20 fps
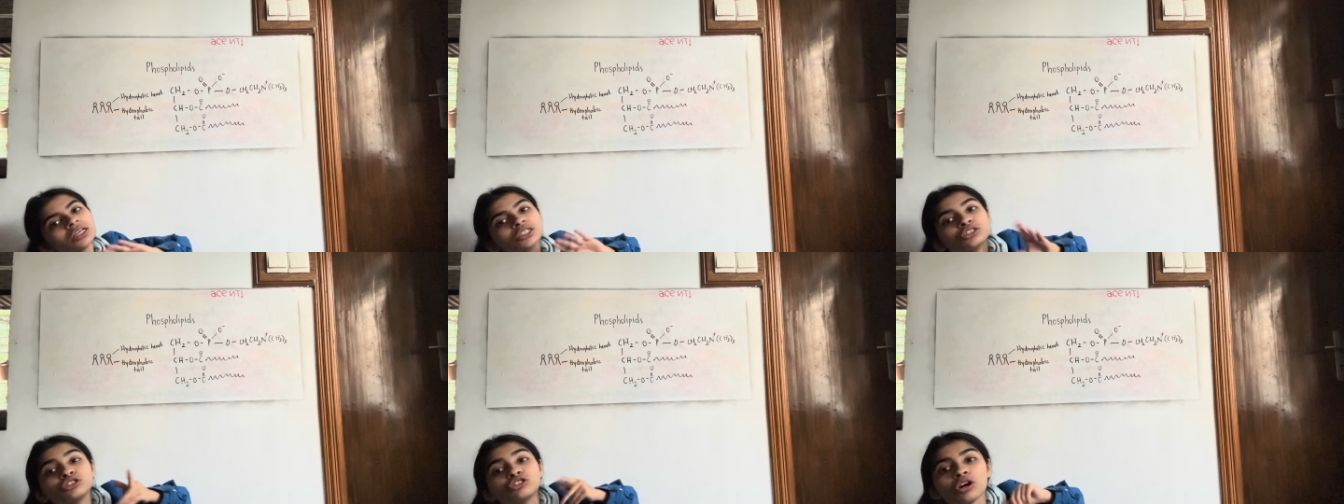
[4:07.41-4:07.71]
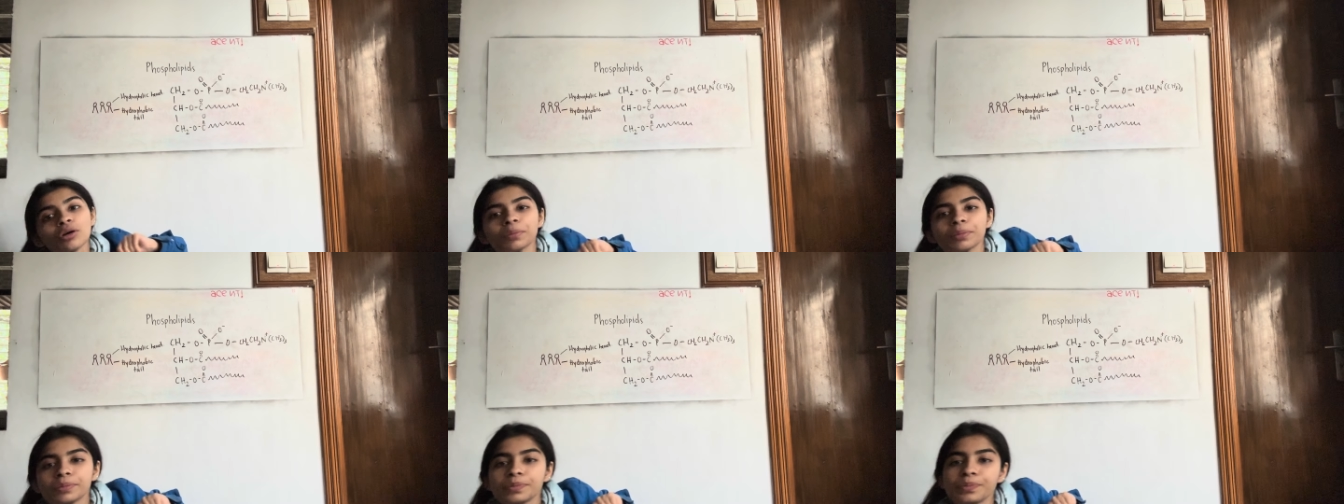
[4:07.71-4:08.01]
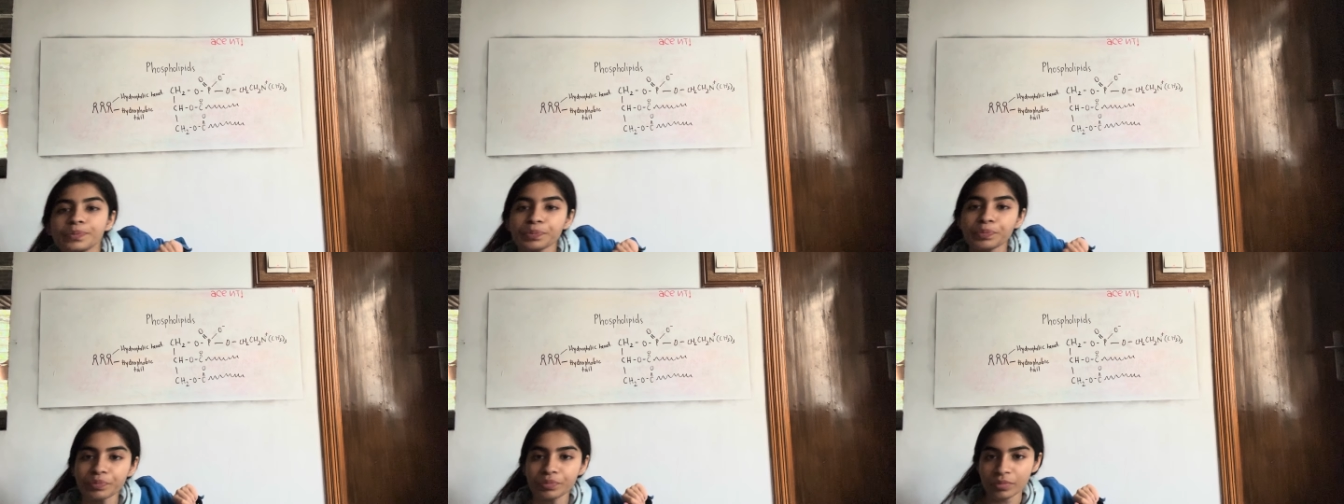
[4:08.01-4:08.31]
So,
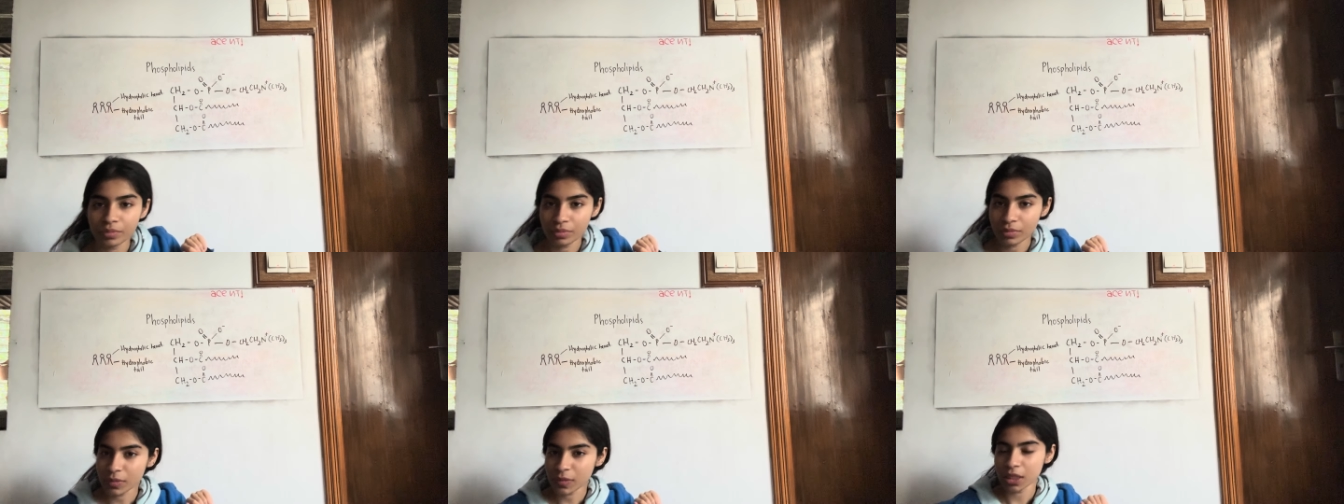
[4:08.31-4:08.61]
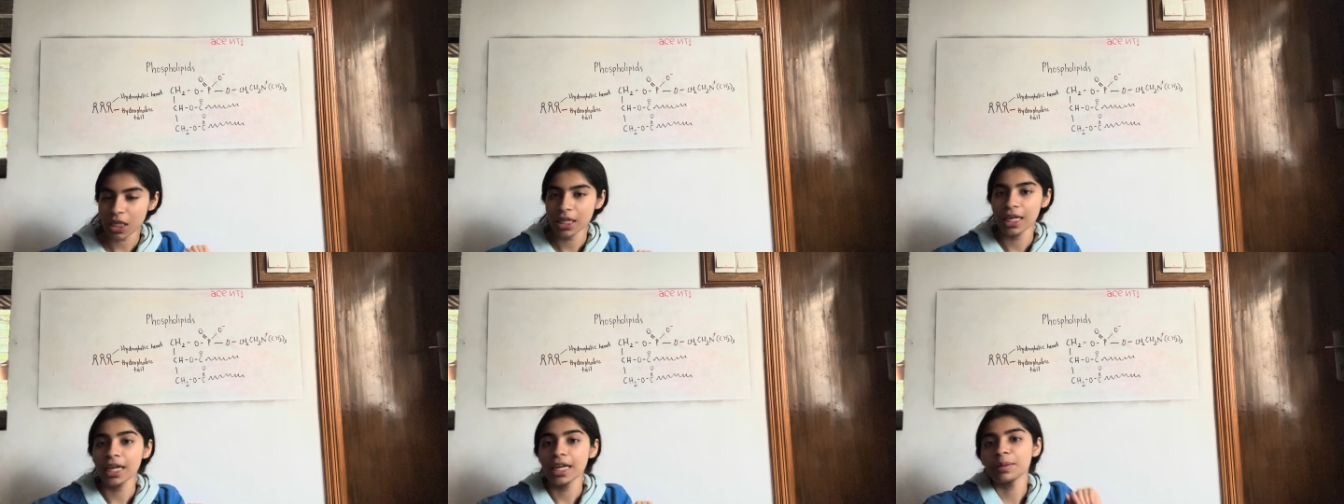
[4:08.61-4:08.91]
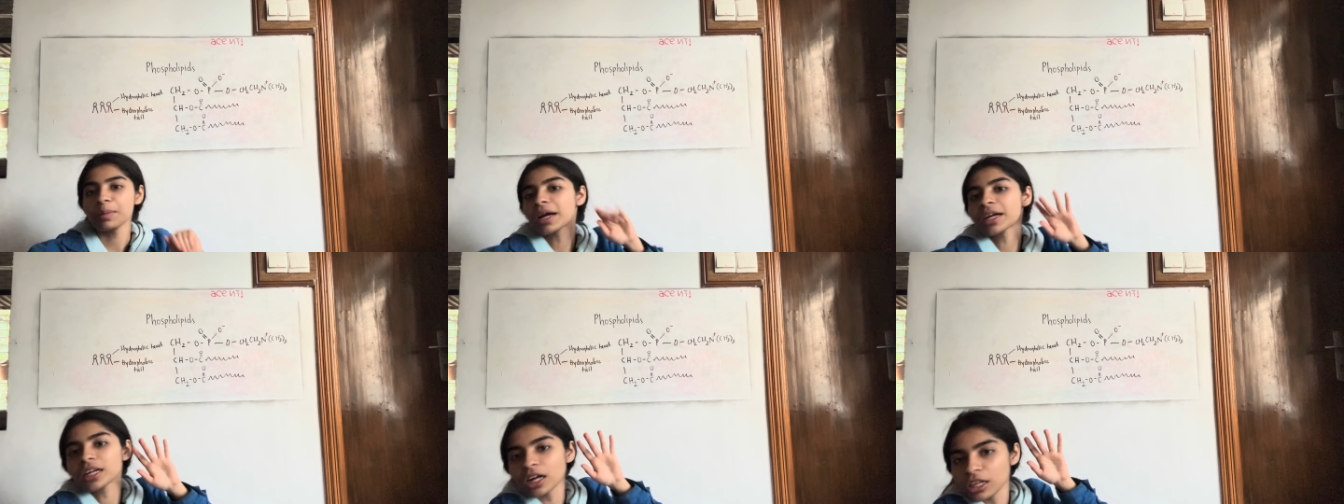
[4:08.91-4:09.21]
in
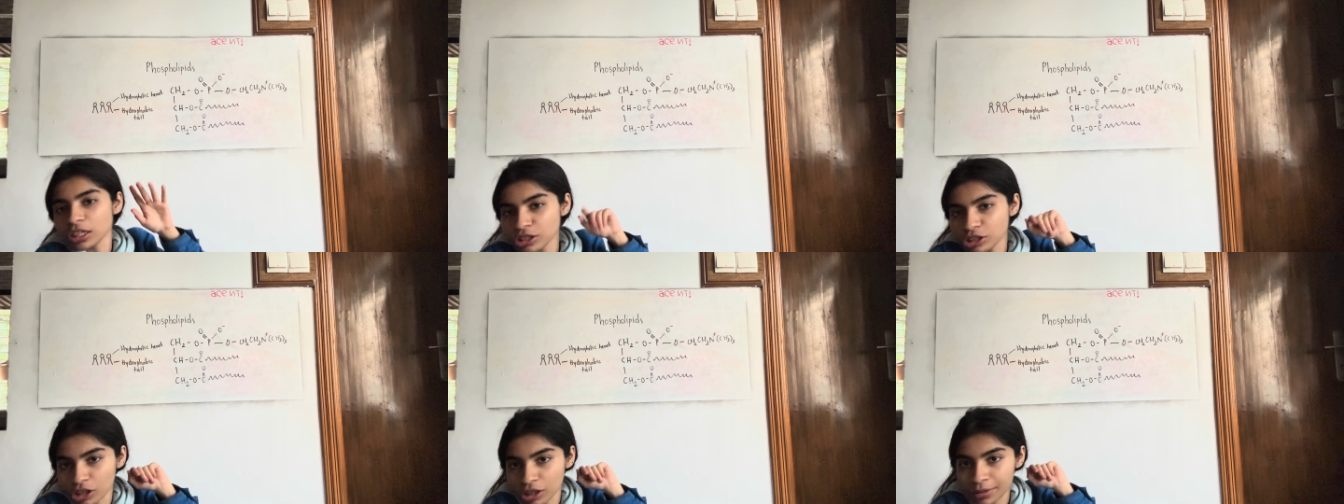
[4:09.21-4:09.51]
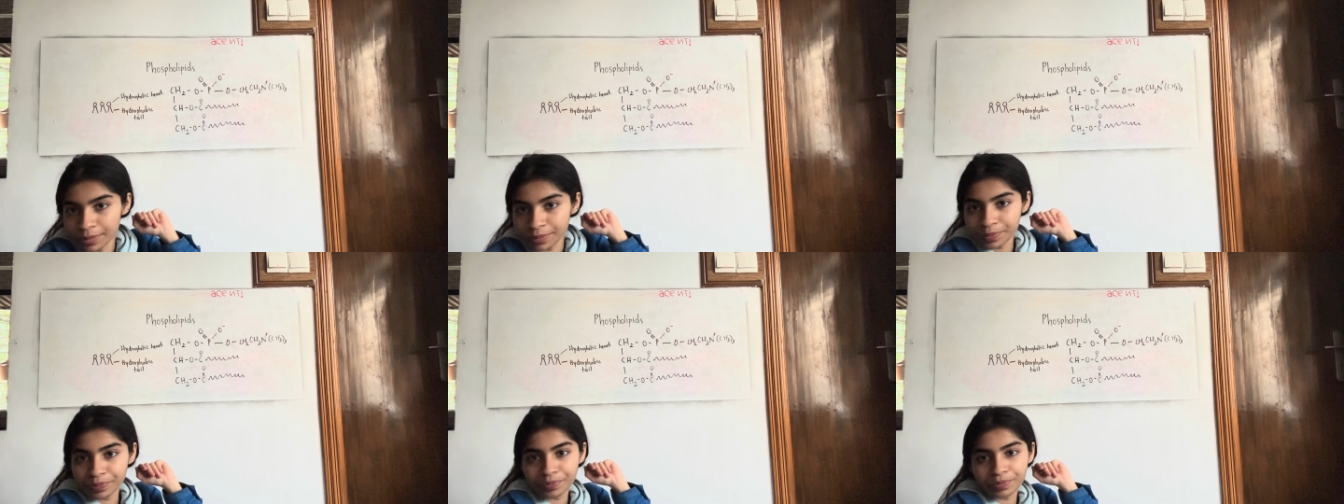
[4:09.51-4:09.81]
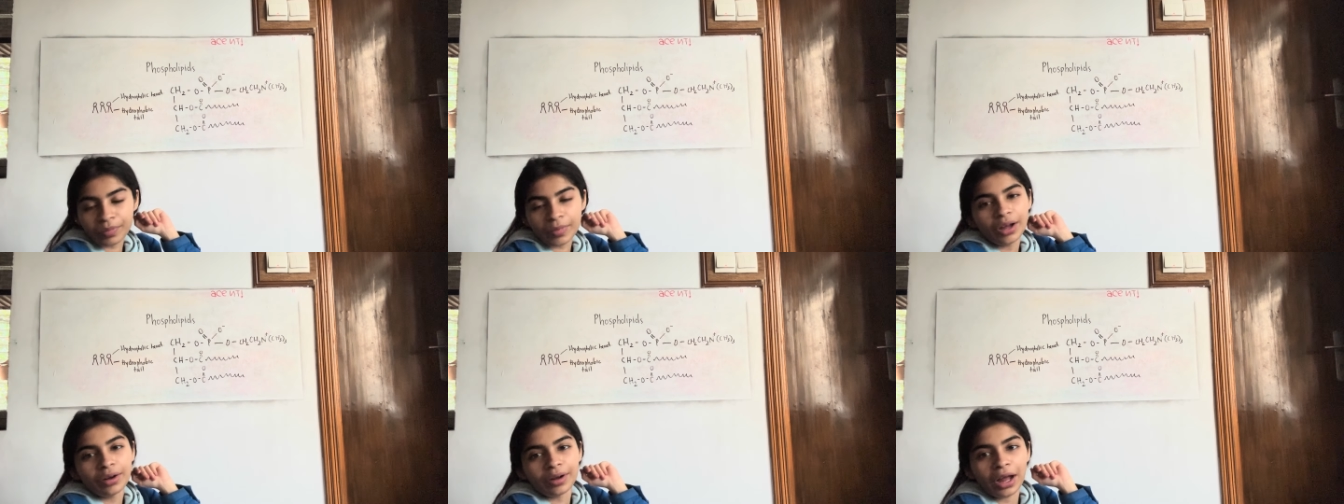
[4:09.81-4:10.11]
my culture,
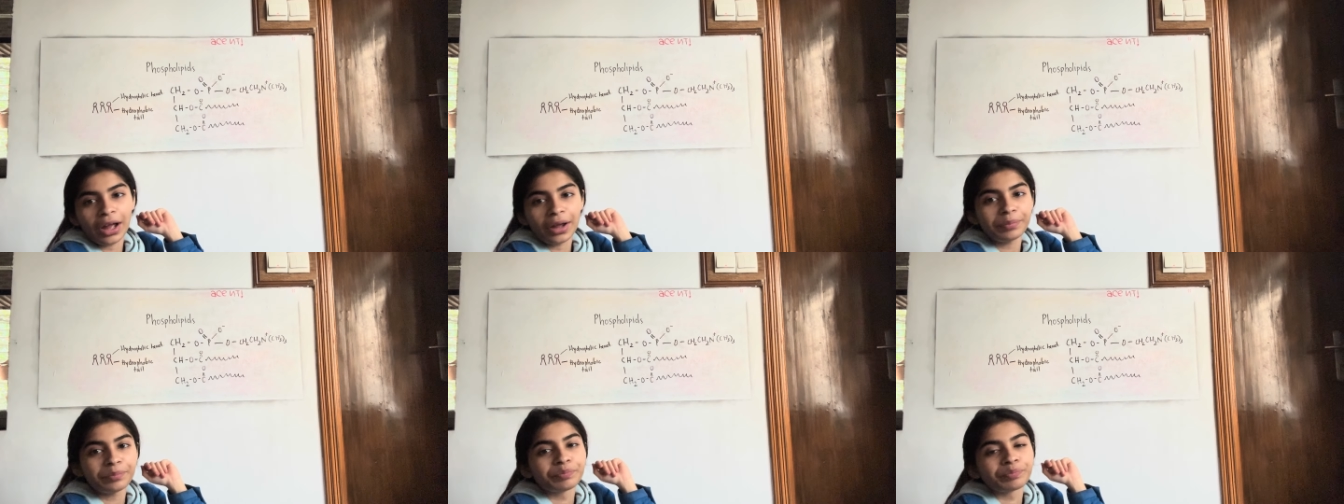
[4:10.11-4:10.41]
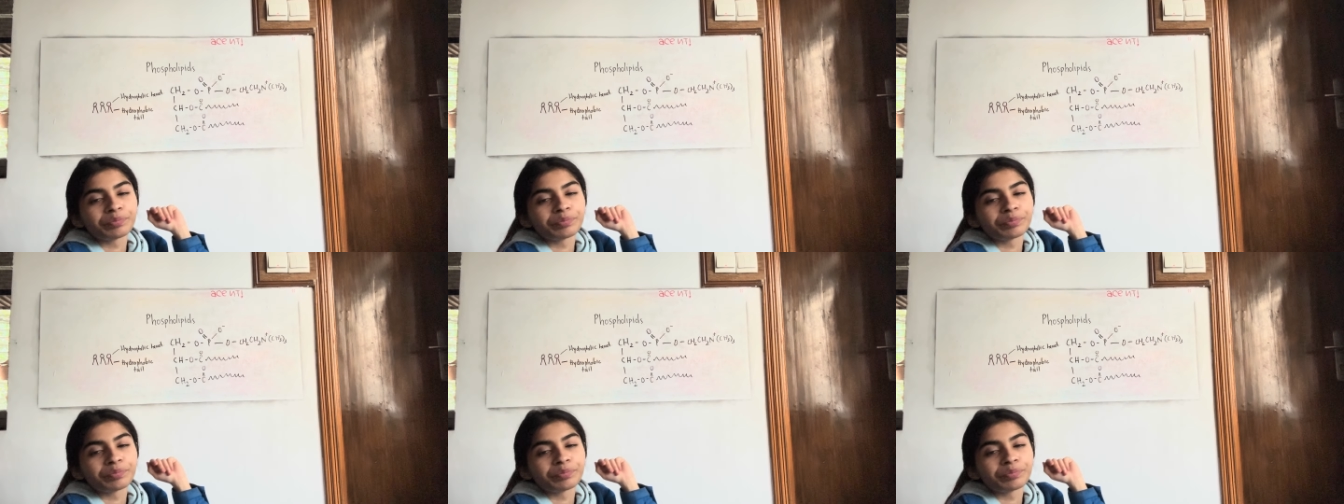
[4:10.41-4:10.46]
okay?